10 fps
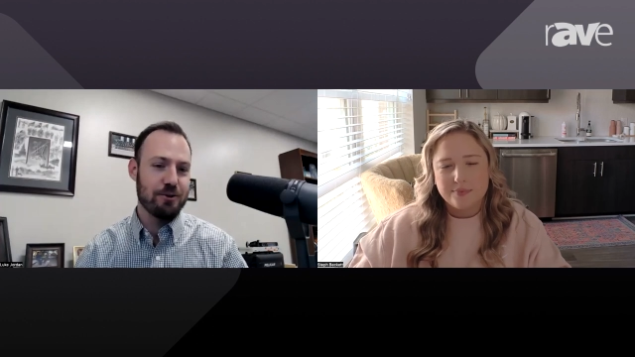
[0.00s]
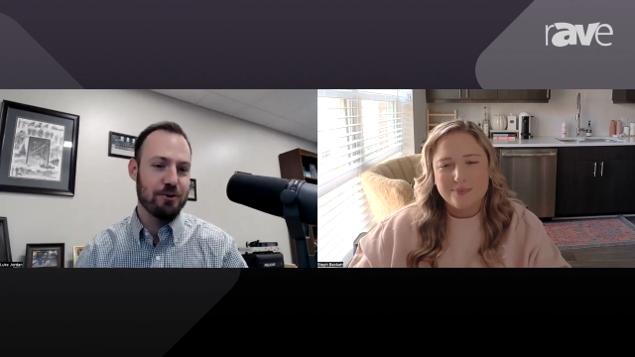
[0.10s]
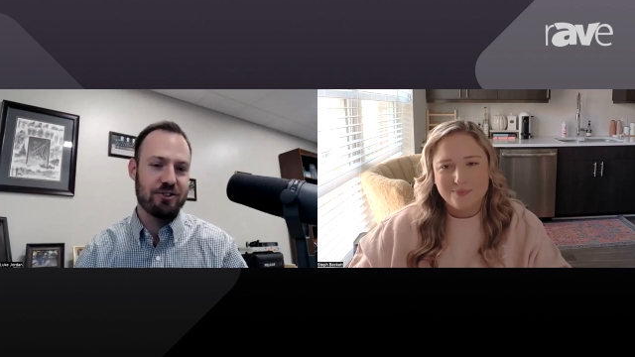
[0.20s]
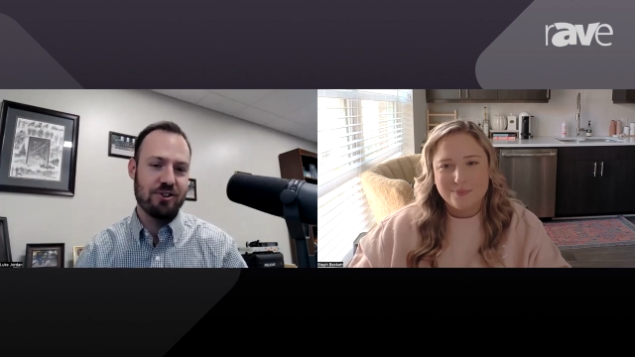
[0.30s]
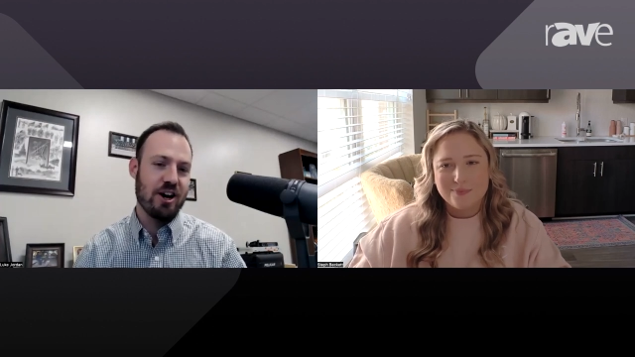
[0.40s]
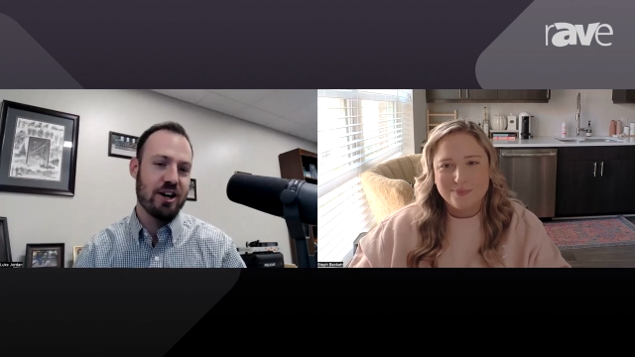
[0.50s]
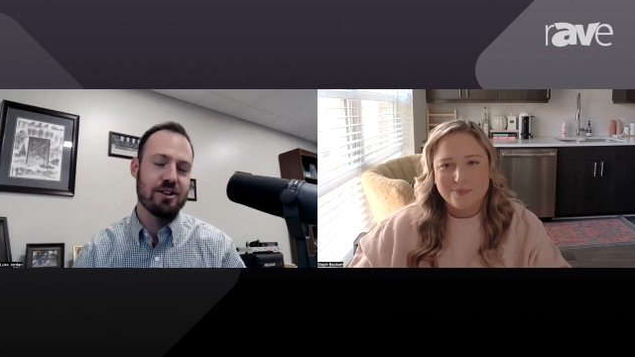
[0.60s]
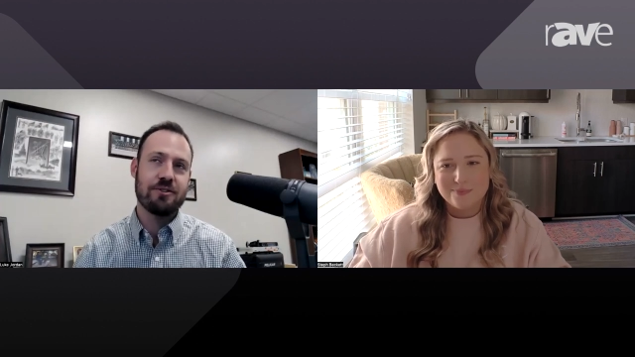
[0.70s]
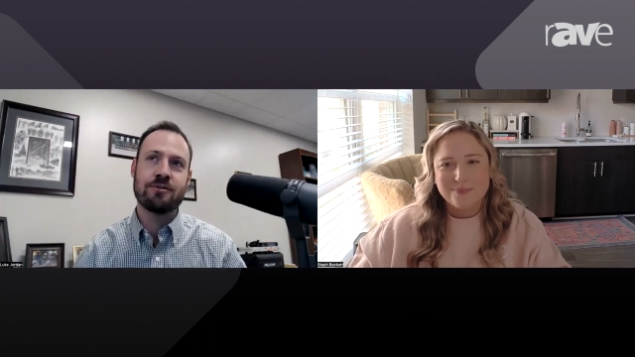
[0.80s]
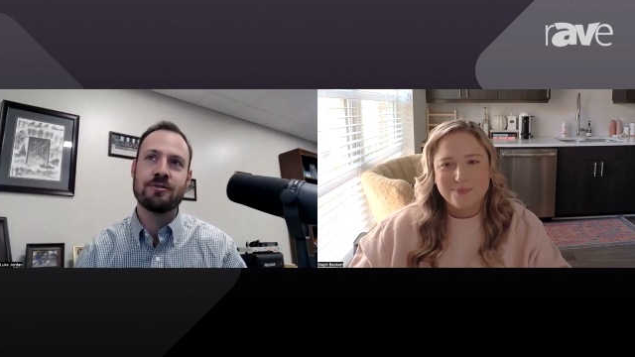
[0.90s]
Speaker 1: to a
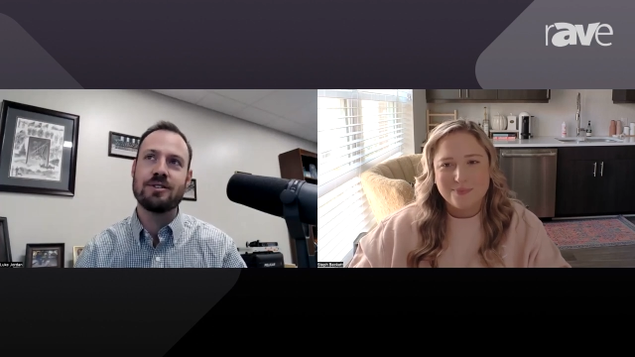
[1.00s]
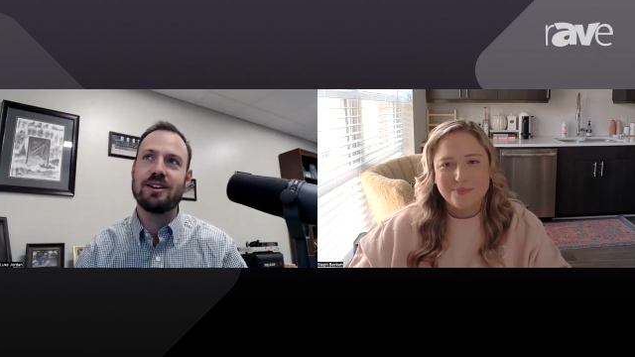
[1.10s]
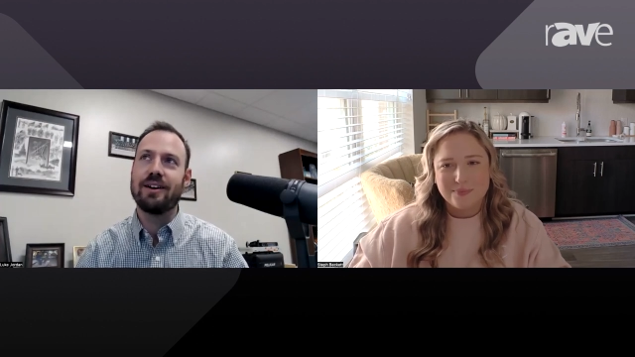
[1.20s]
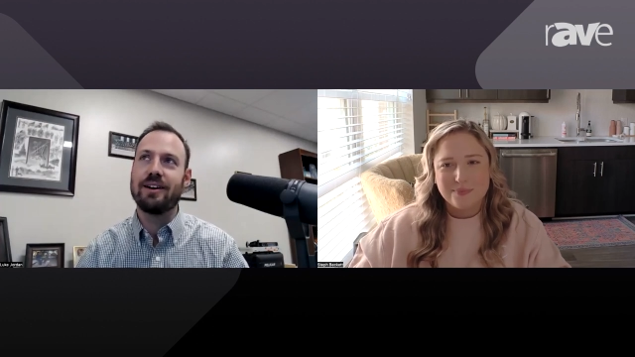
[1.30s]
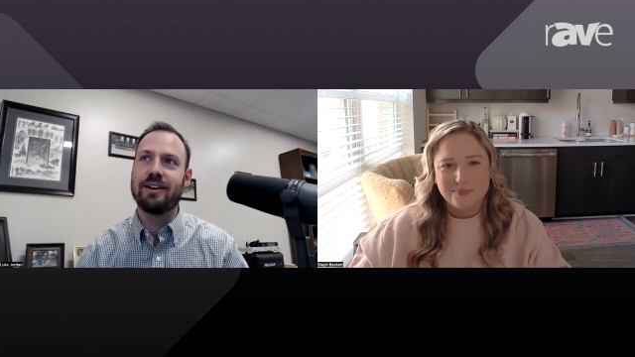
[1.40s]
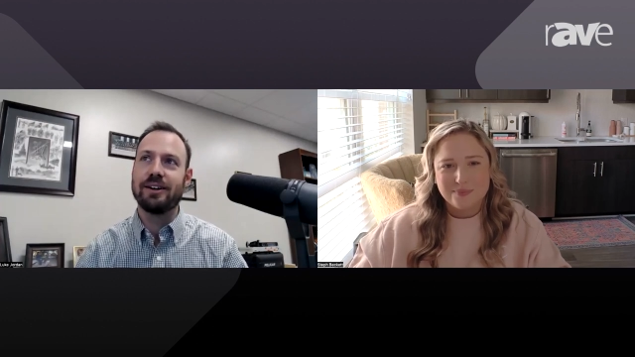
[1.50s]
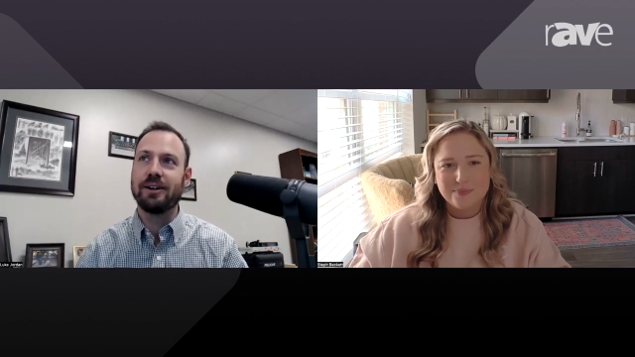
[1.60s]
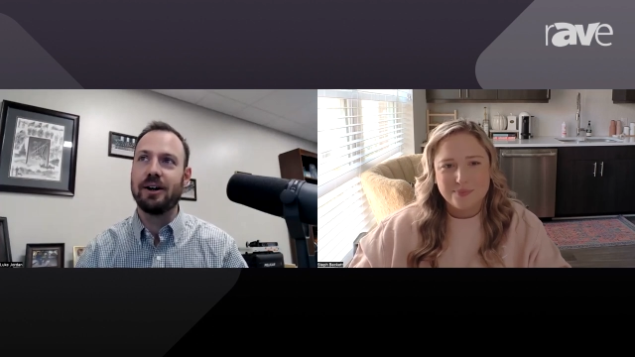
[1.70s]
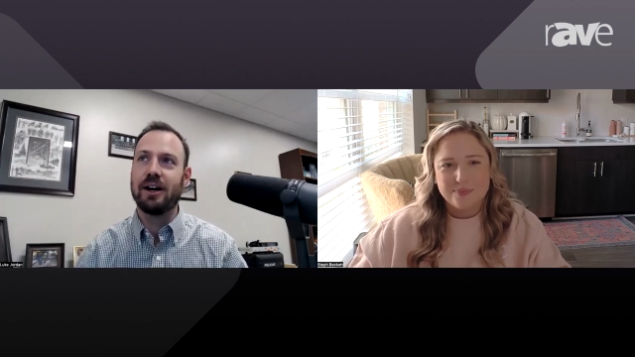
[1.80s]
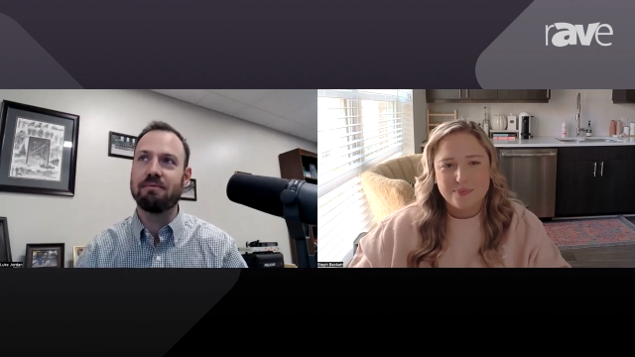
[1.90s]
science.
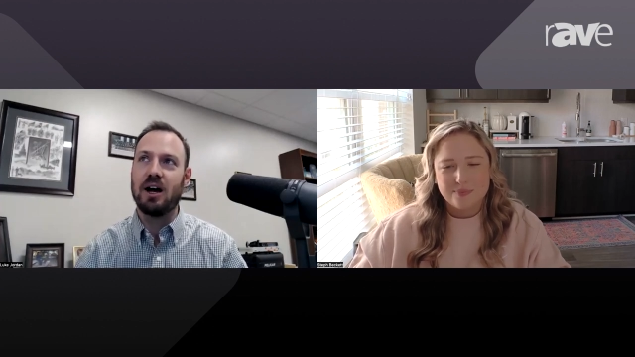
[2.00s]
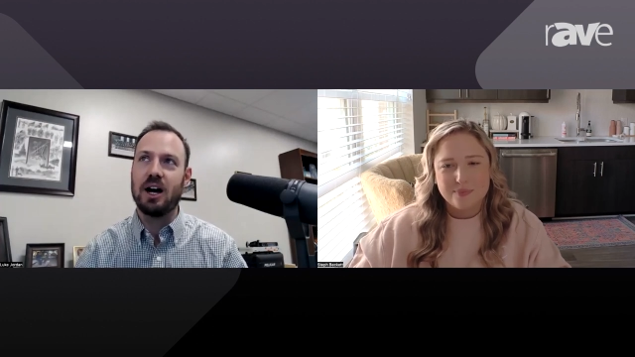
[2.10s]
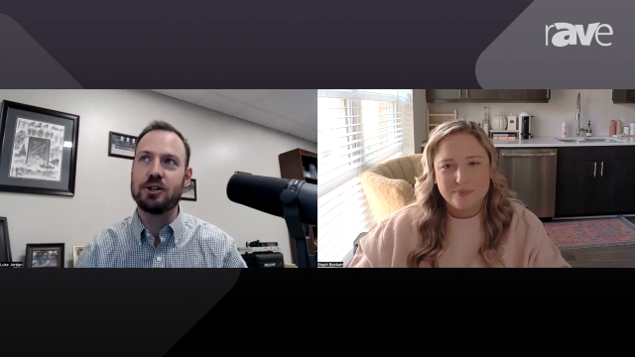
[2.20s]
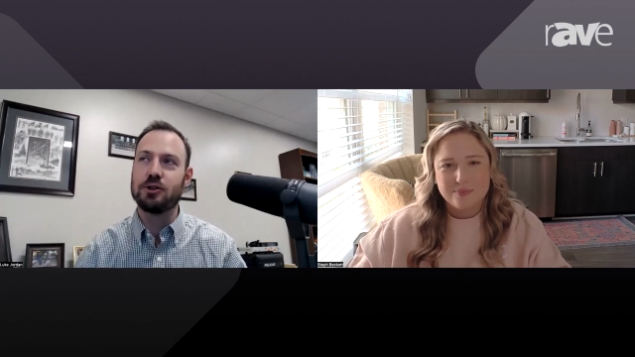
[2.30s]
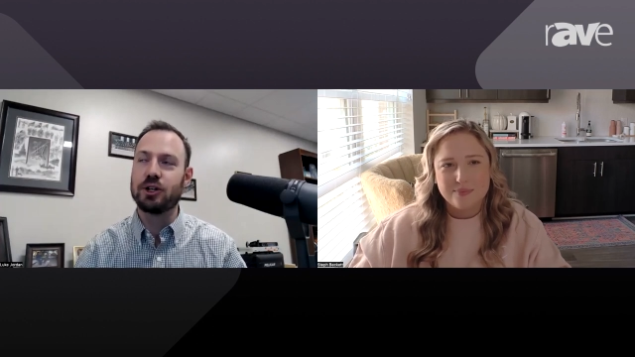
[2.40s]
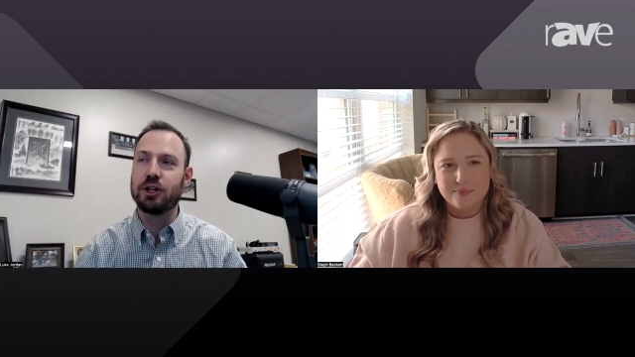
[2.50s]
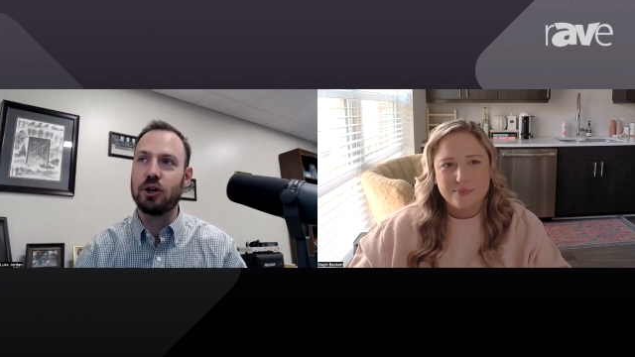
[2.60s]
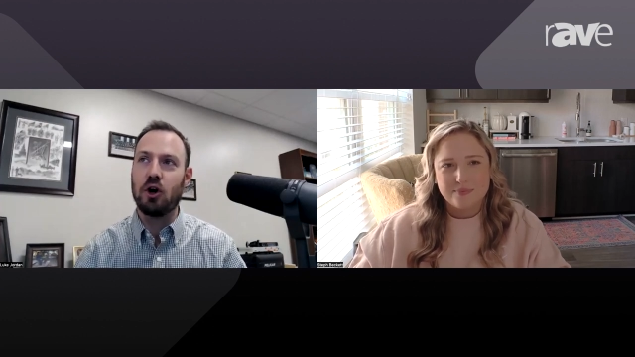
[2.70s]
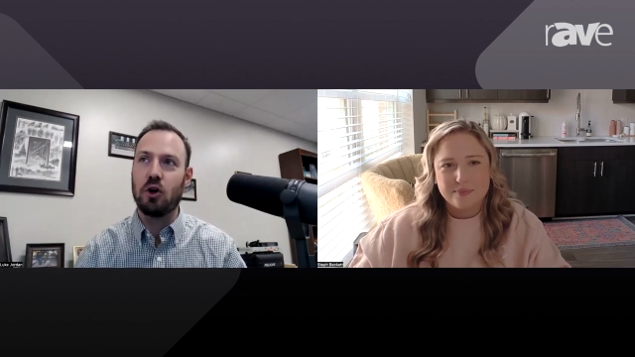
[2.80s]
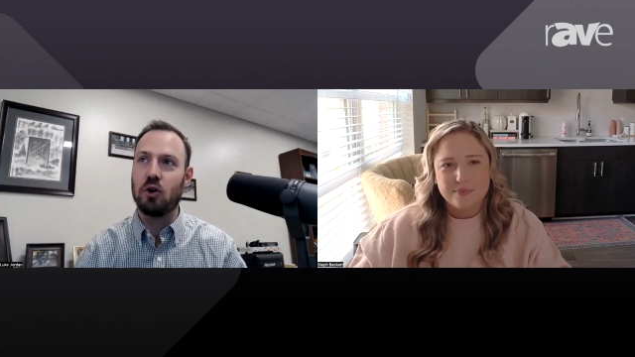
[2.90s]
I took it
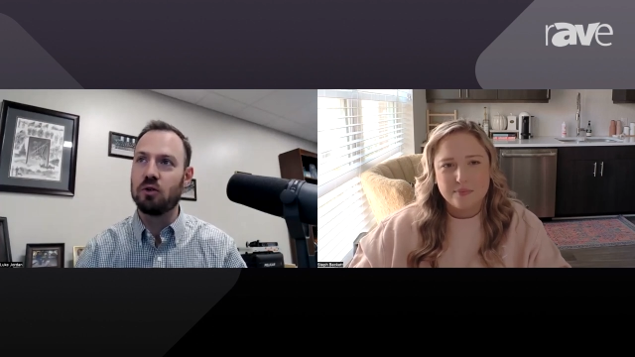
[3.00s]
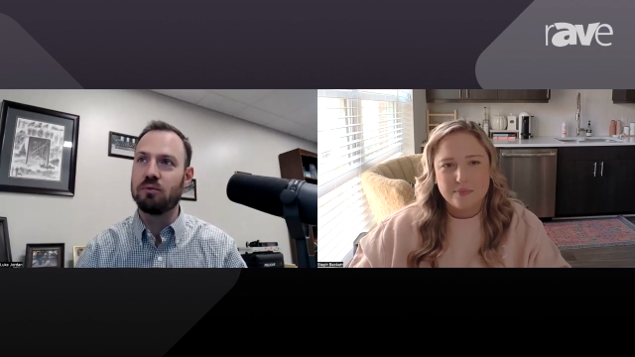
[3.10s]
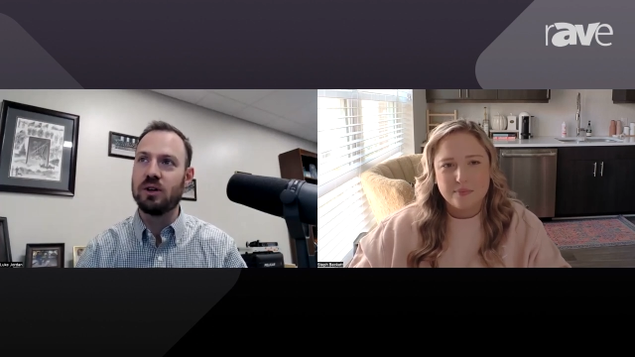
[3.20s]
all.